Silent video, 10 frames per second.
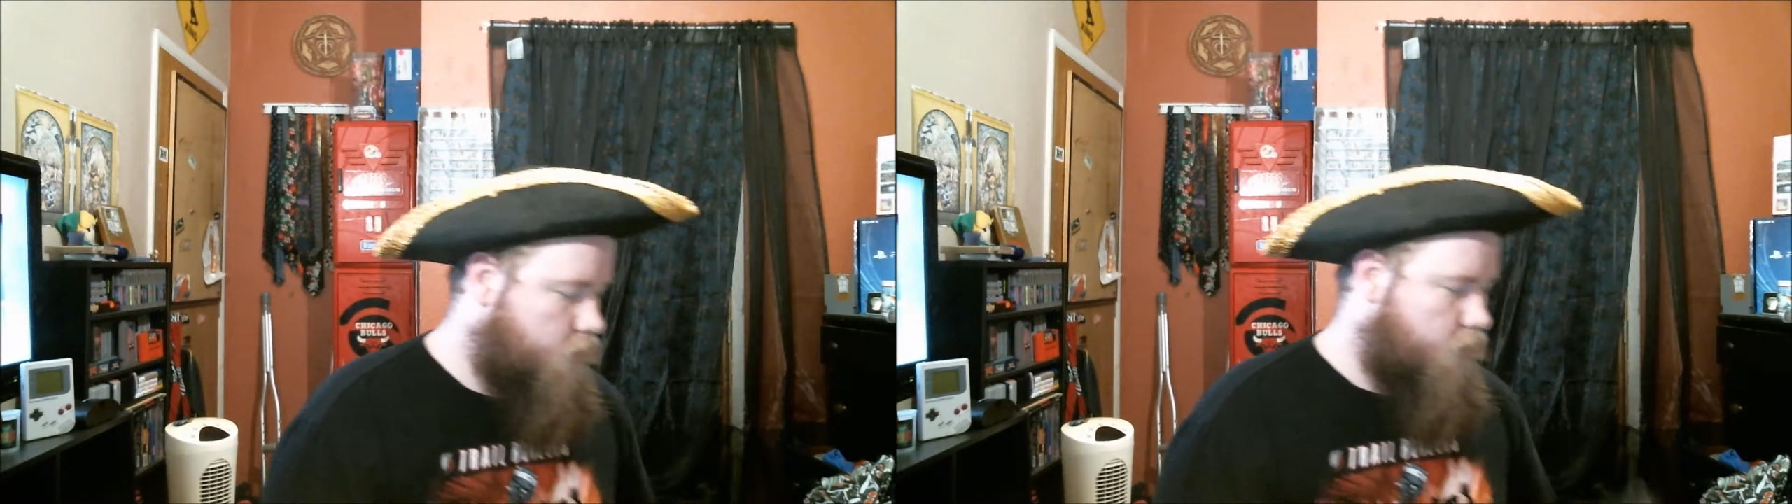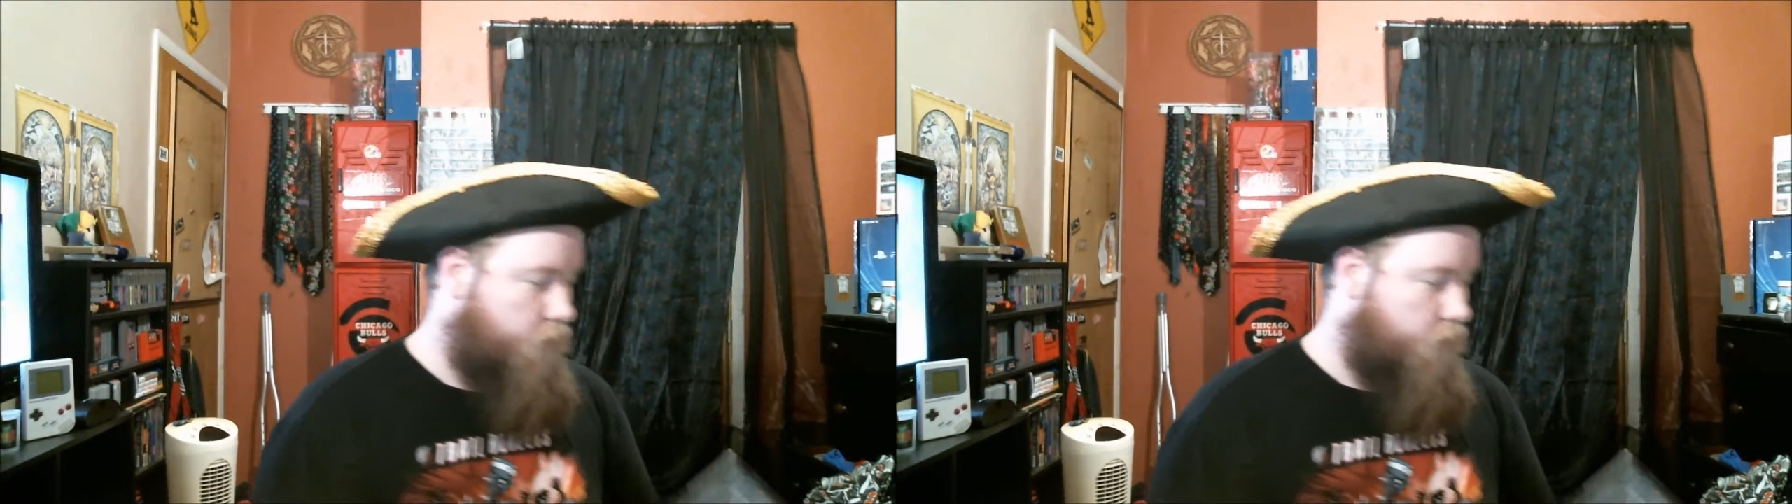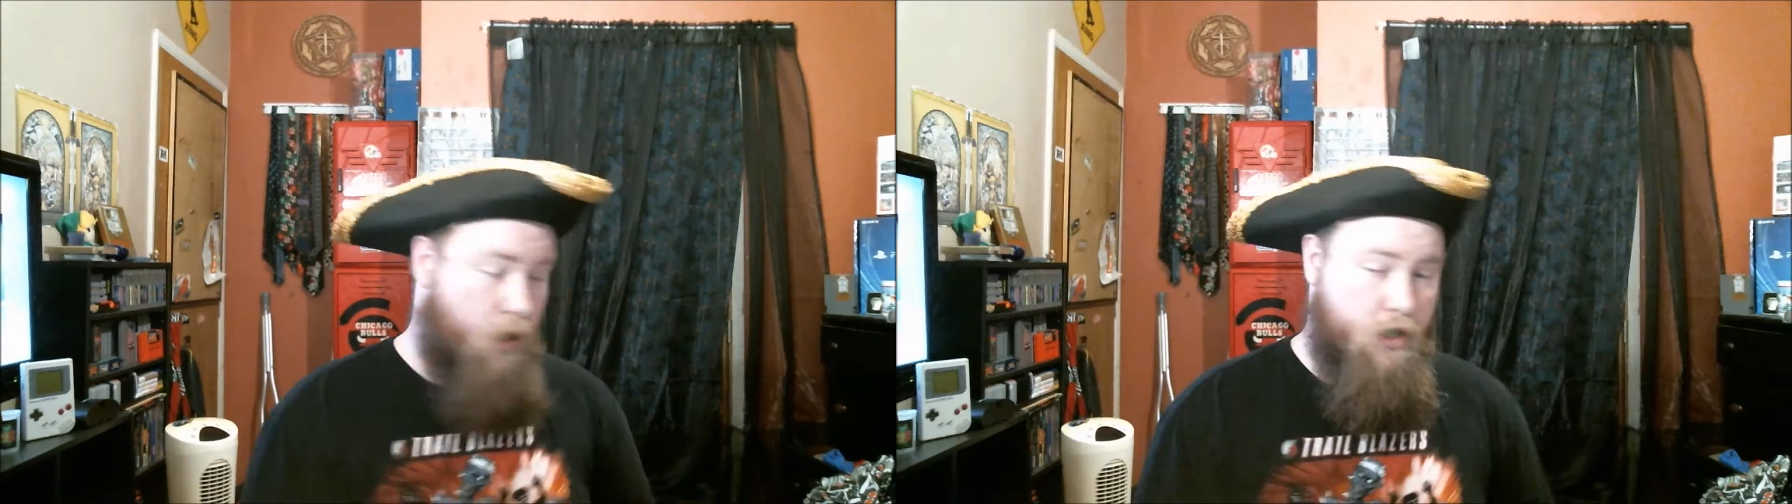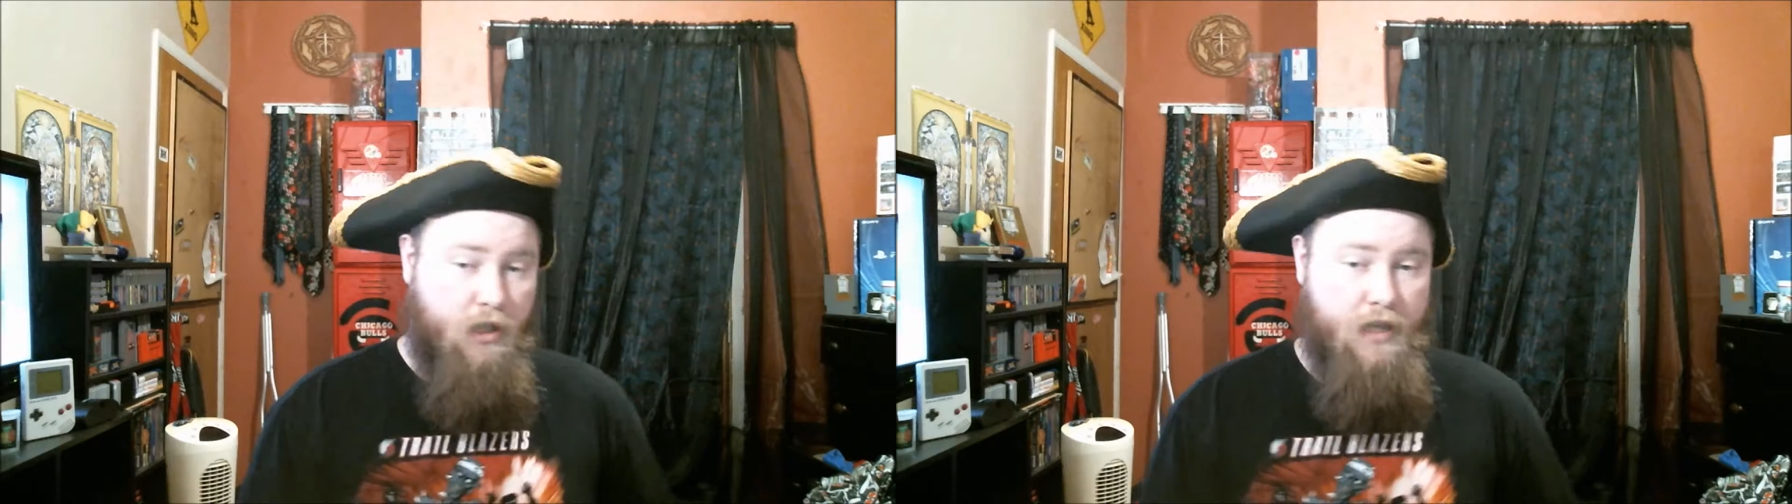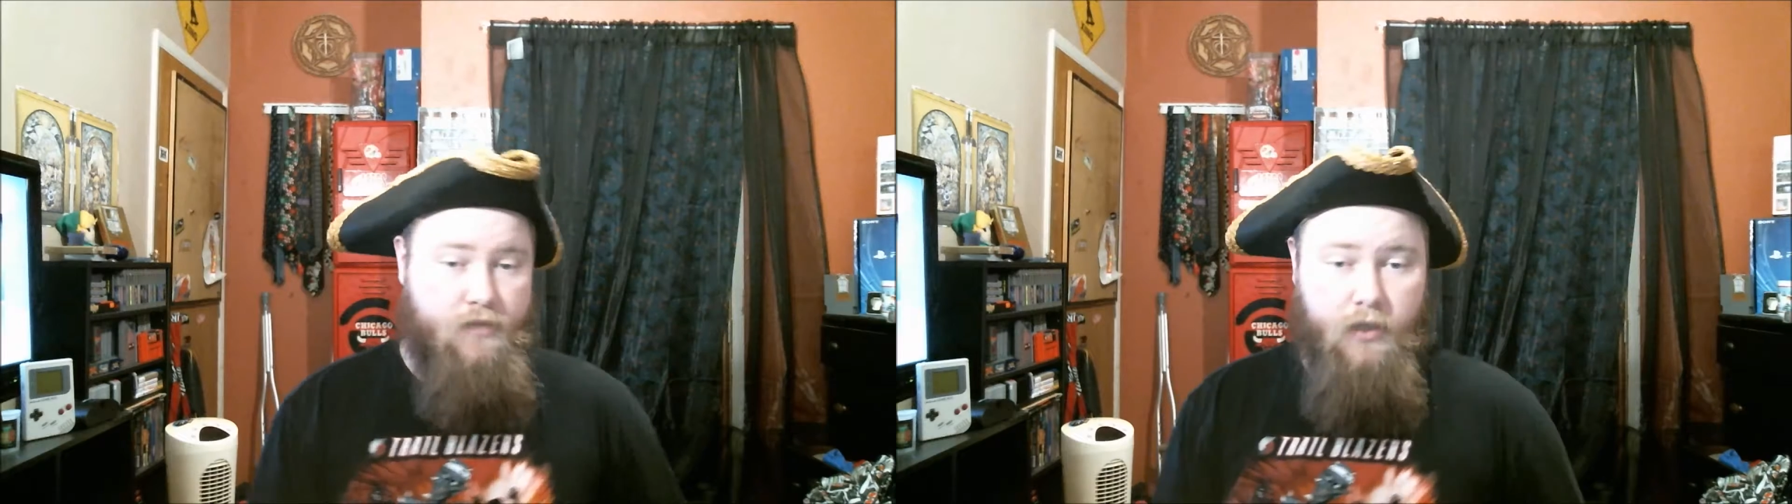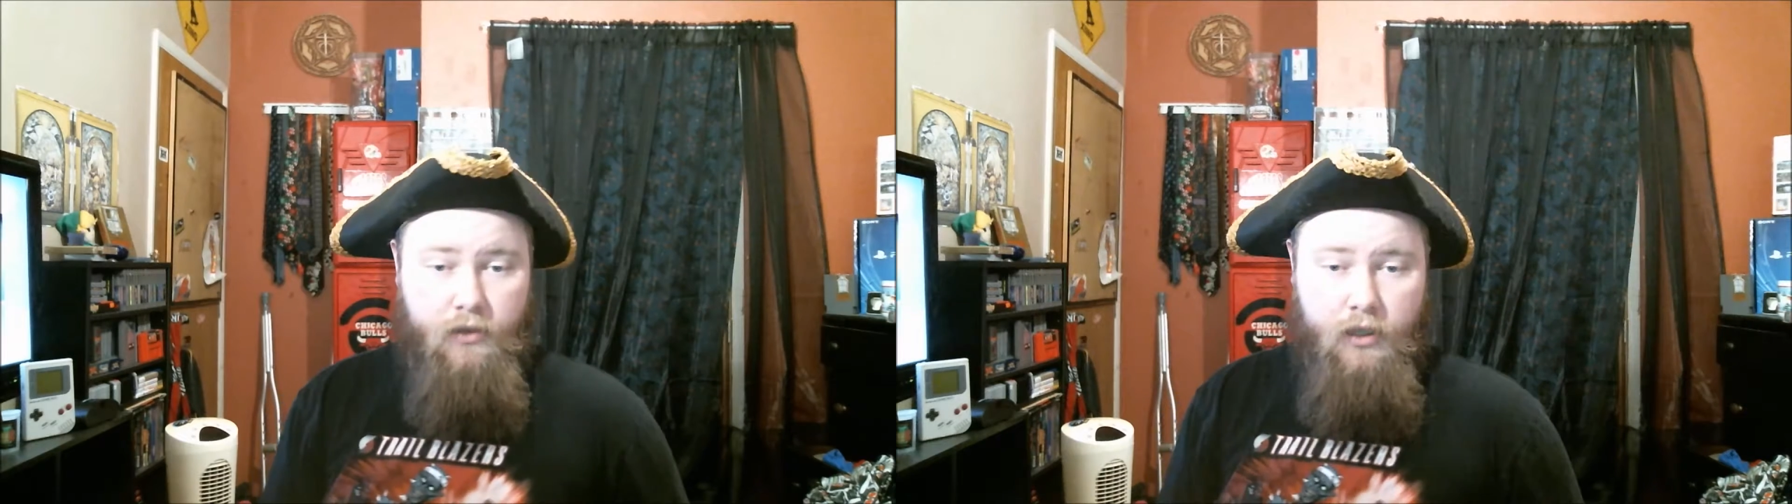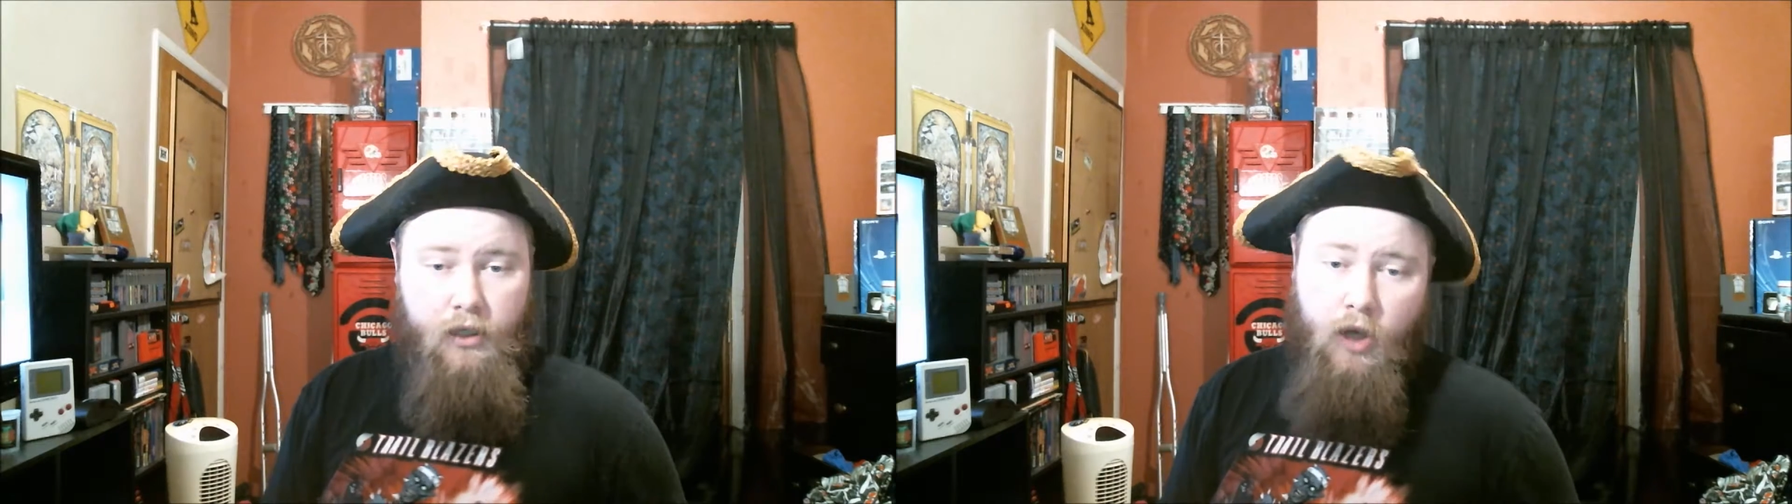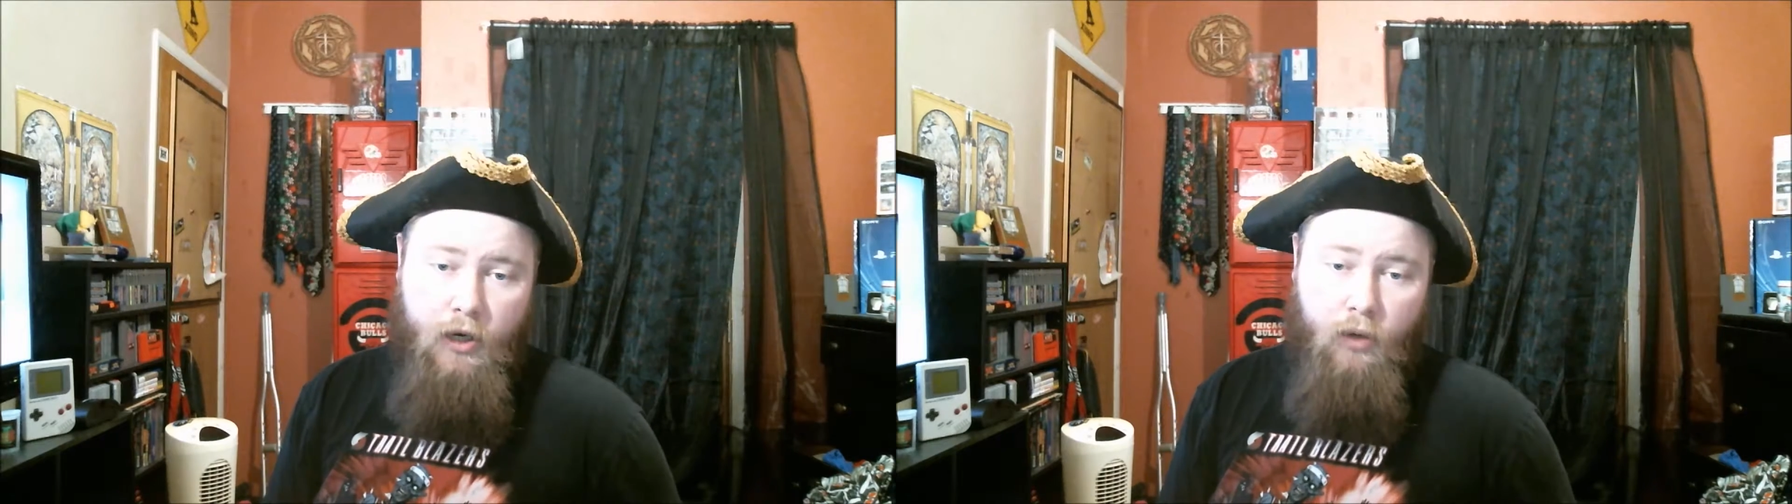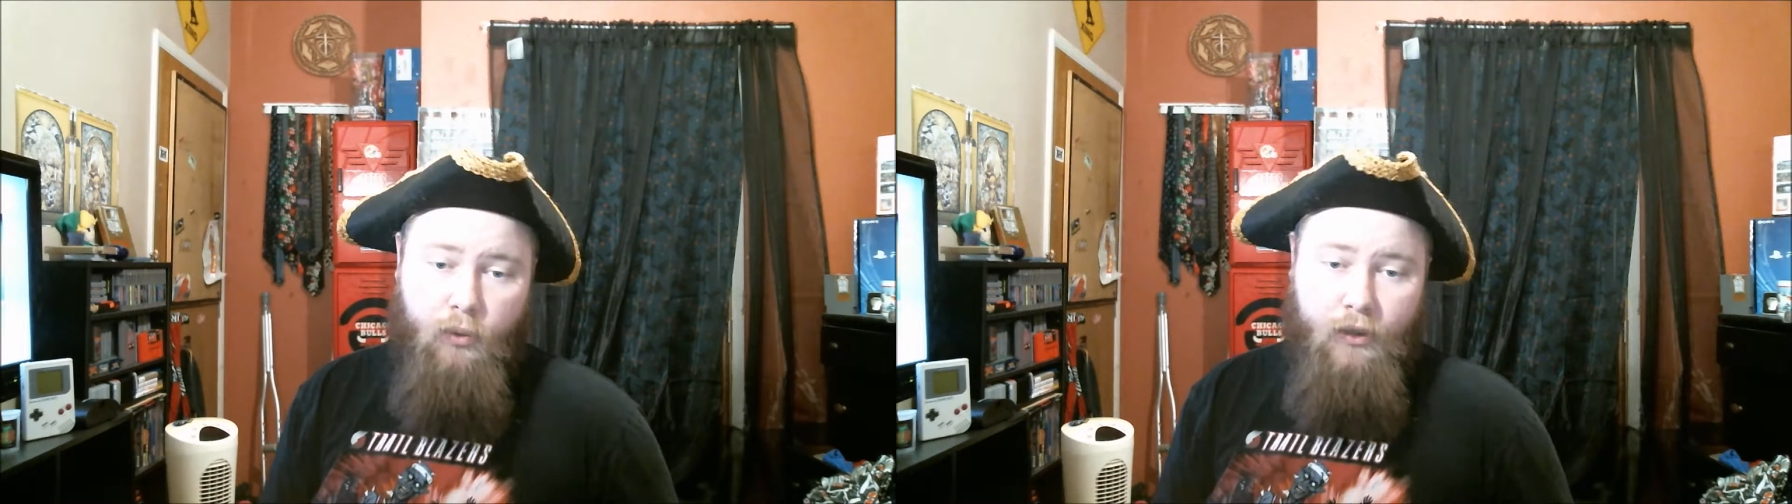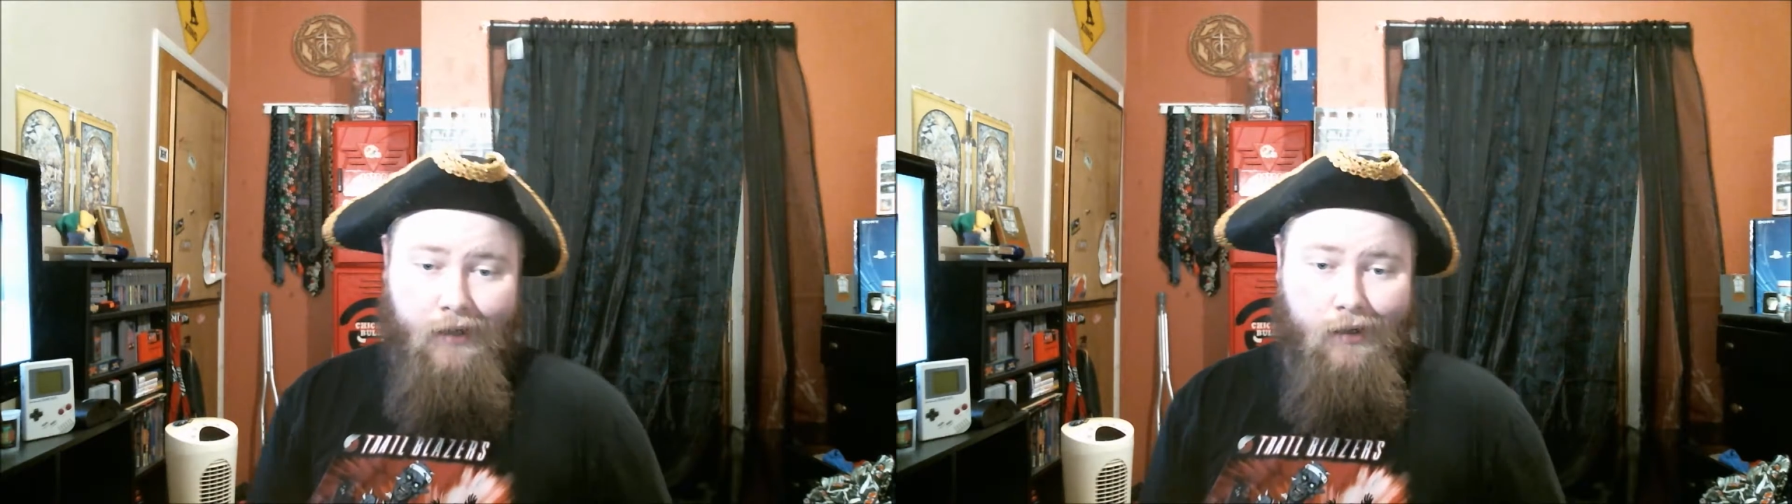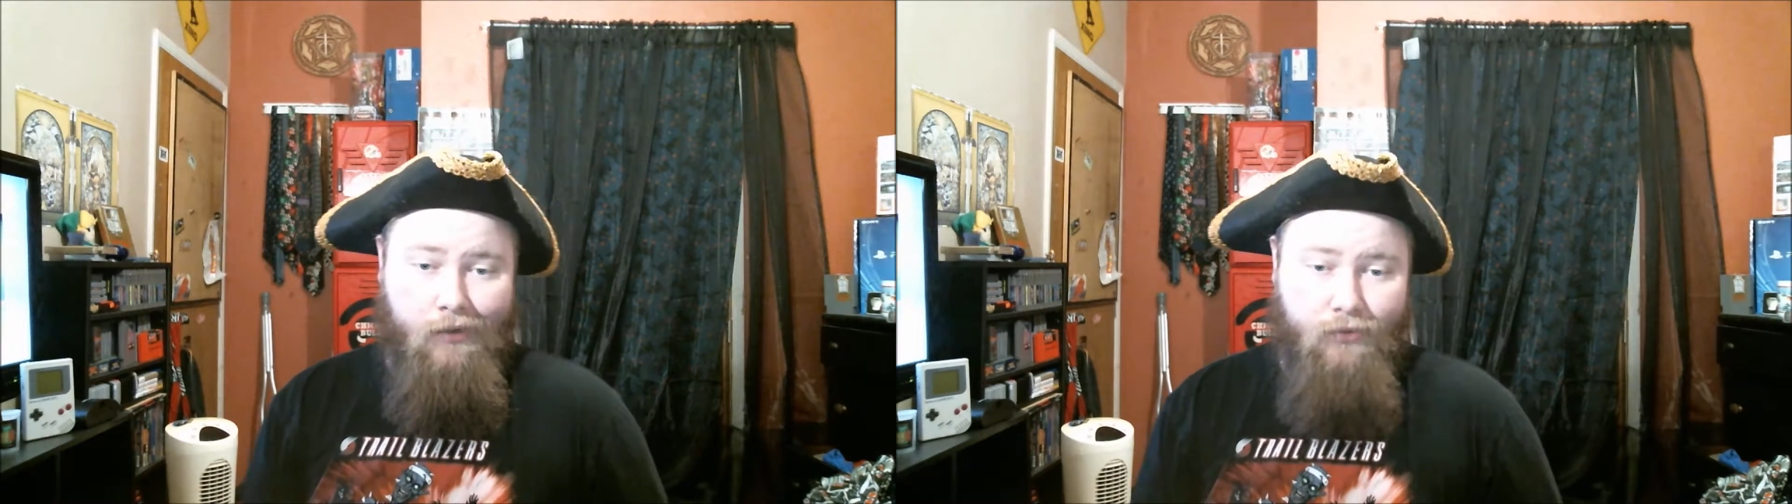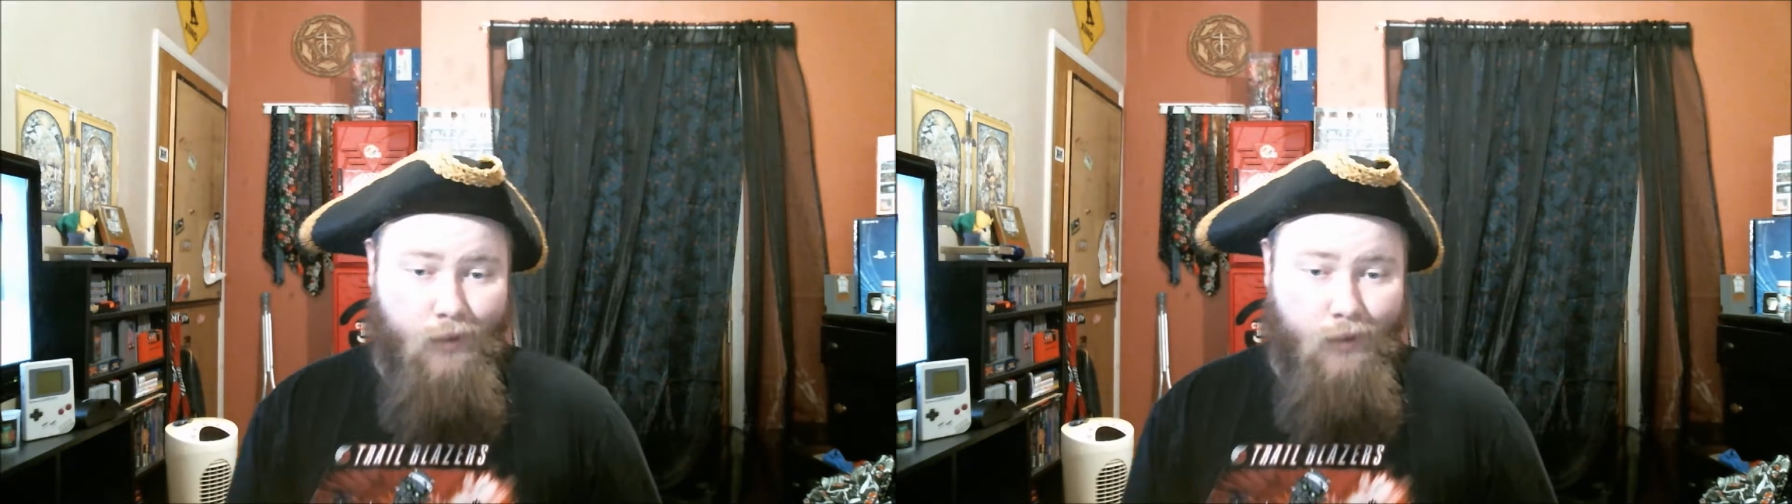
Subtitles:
if you watched the last video, then you know I don't really care for